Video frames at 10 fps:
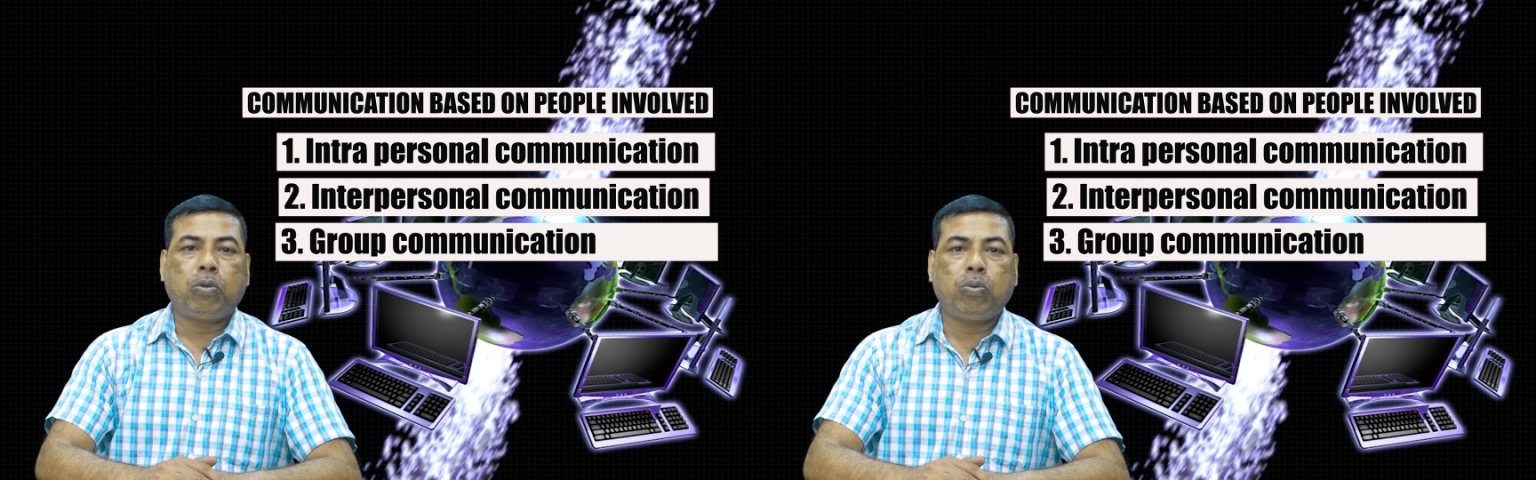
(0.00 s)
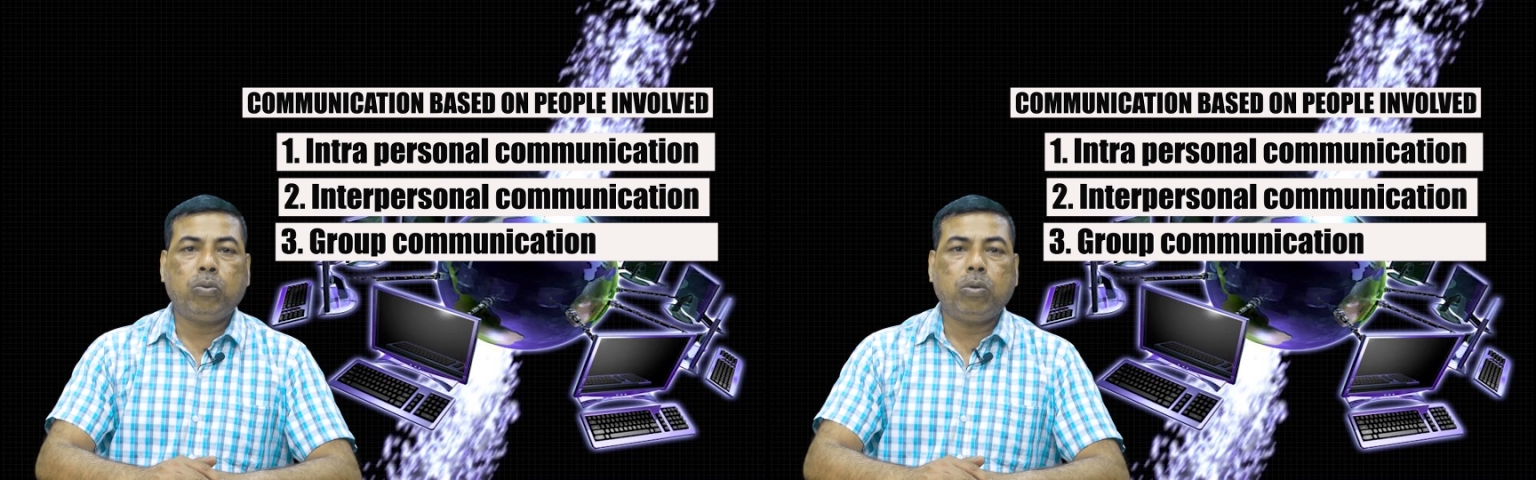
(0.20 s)

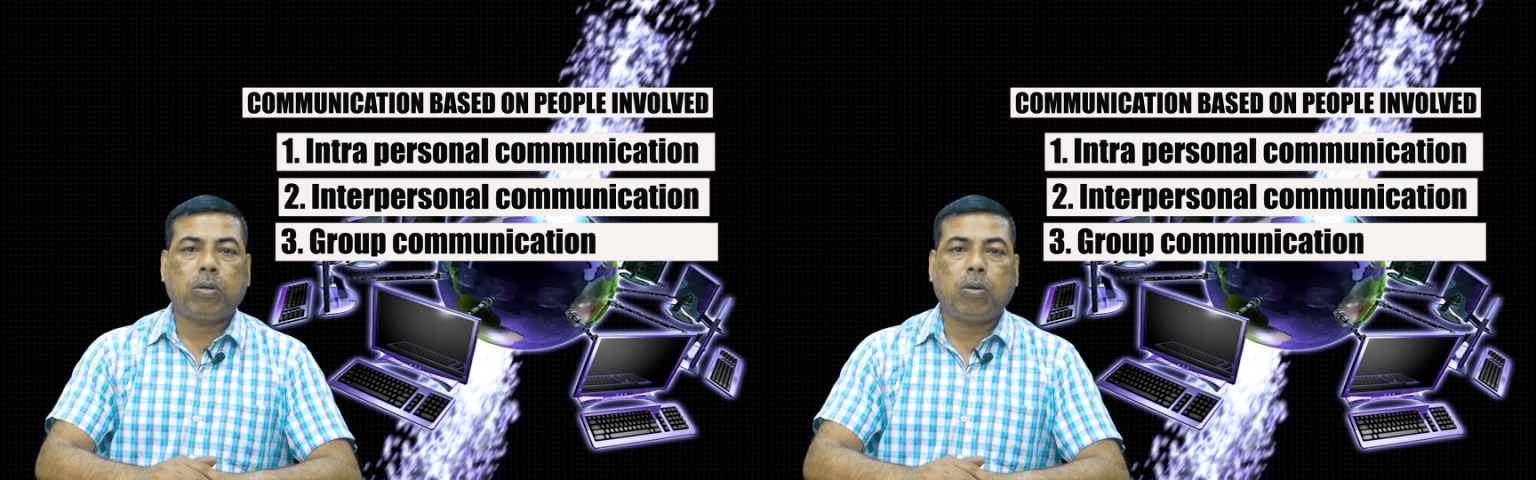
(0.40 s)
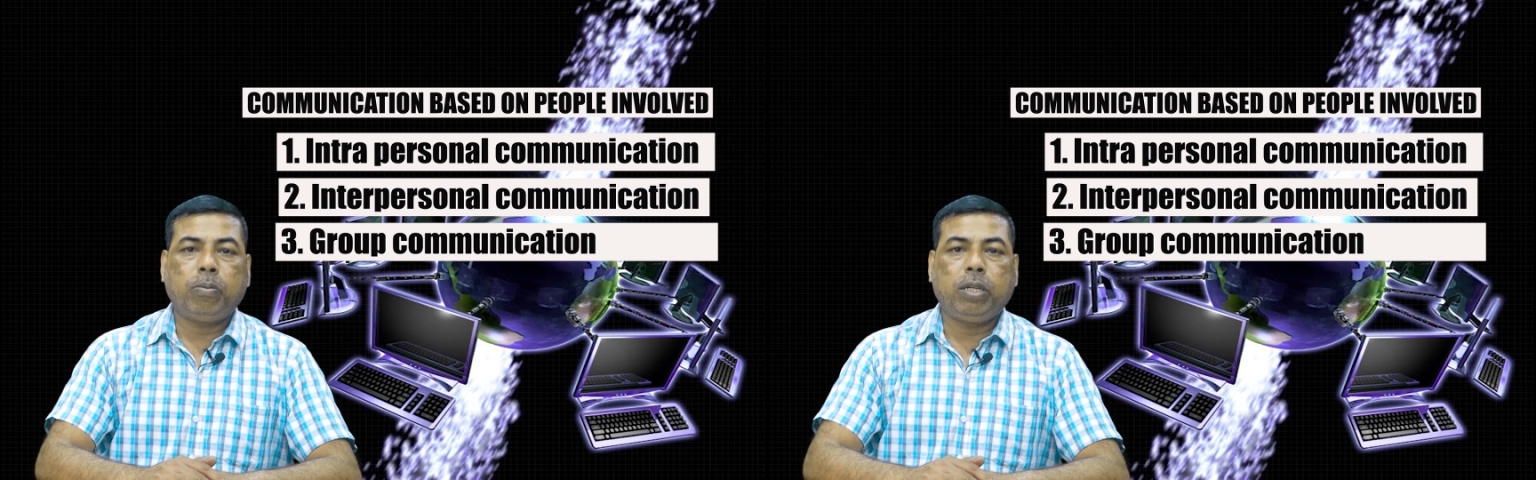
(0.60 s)
to
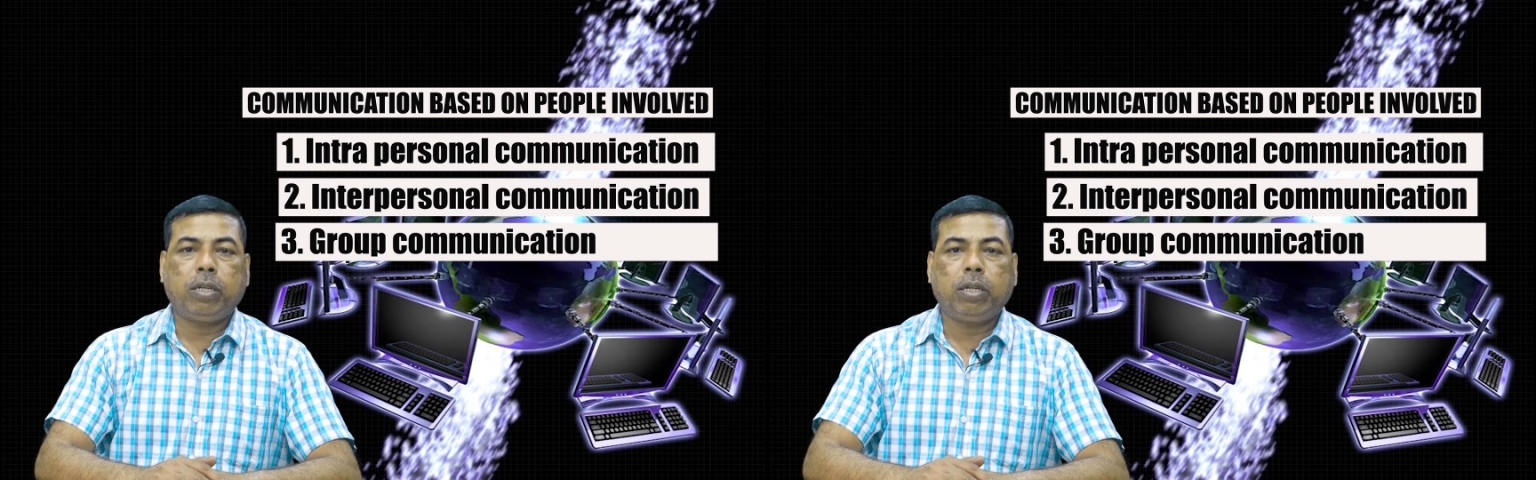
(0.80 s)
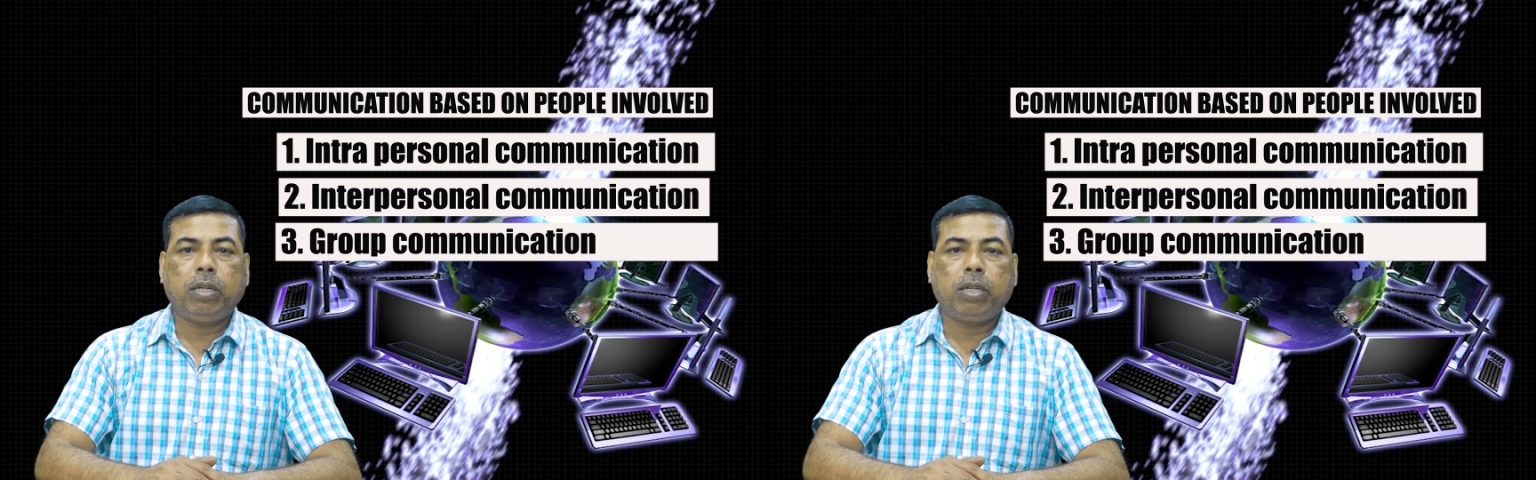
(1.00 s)

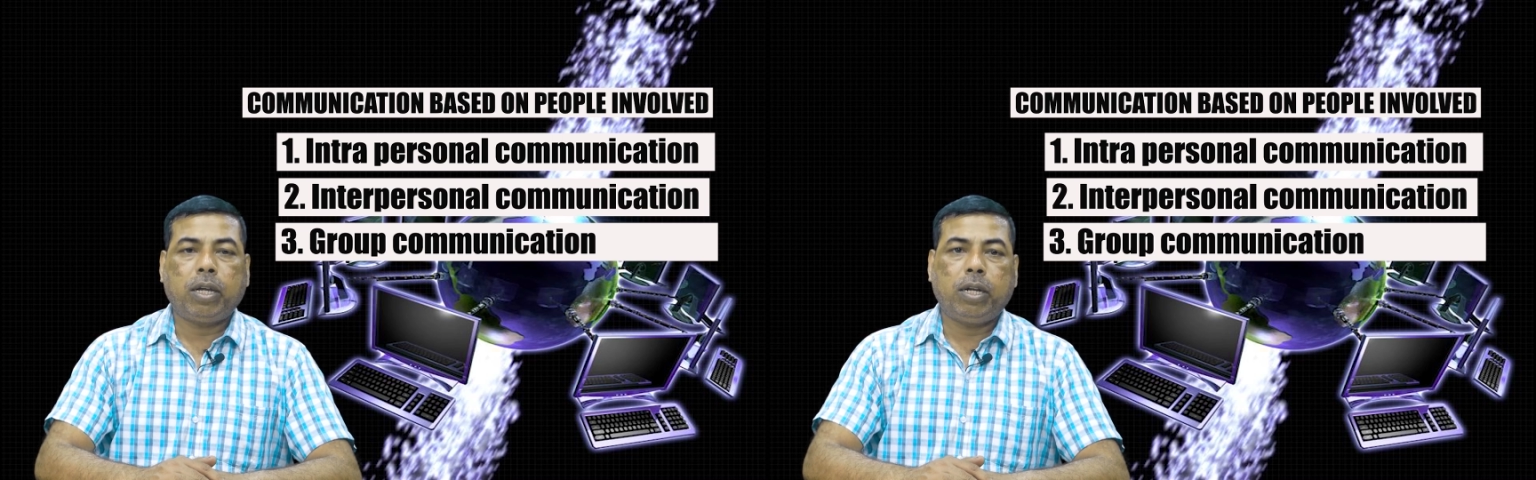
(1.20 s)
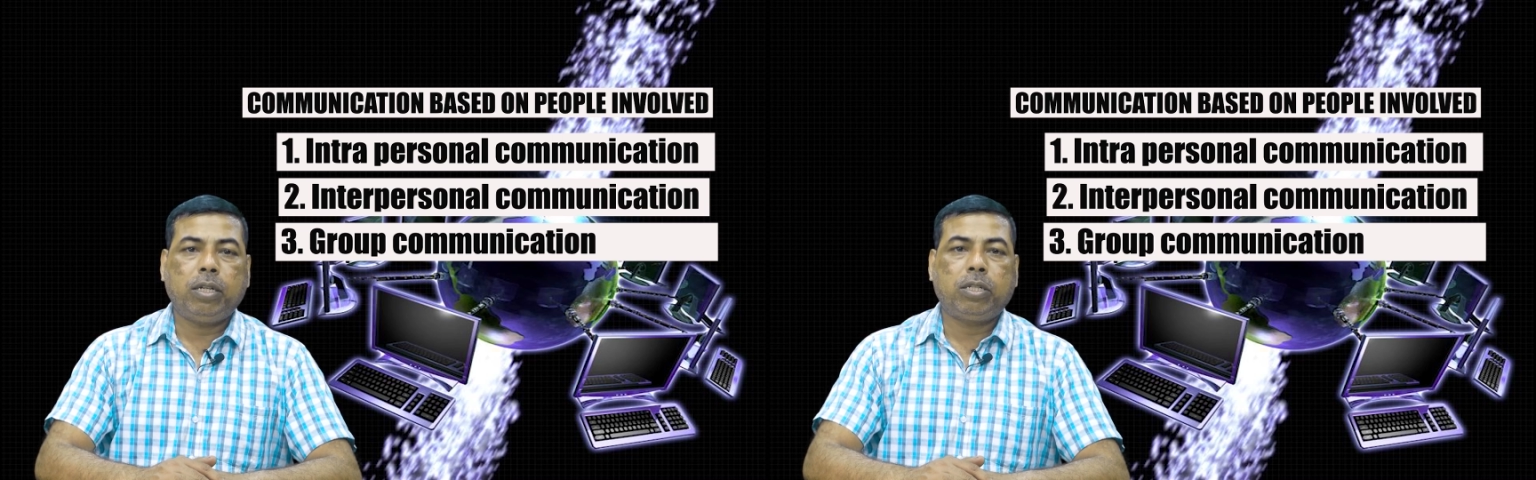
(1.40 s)
communicate
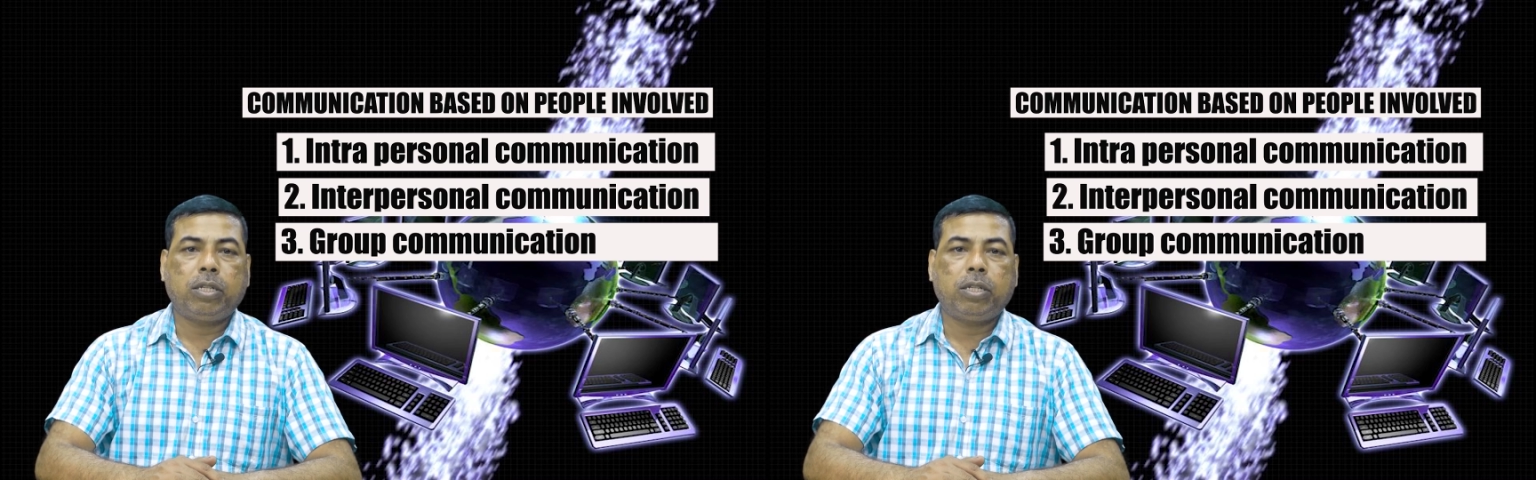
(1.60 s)
and